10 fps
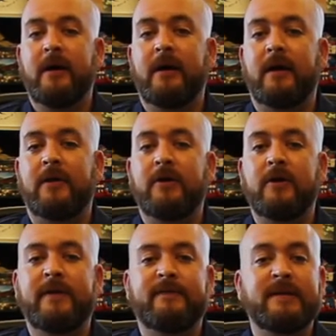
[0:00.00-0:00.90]

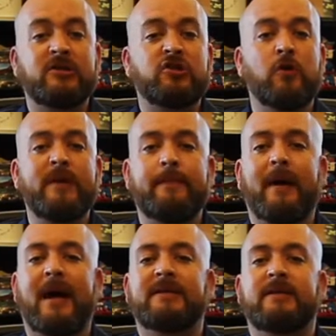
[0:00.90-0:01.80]
There have been so many
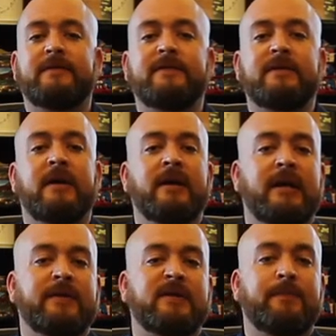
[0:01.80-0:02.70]
positives
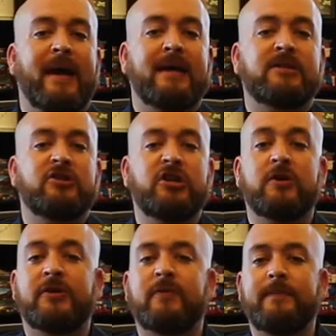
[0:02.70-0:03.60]
in this past
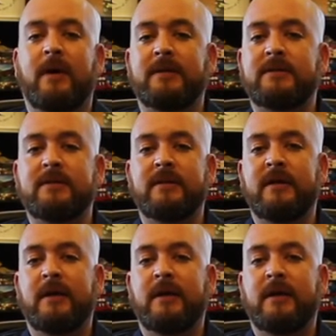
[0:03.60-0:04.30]
year and 3 months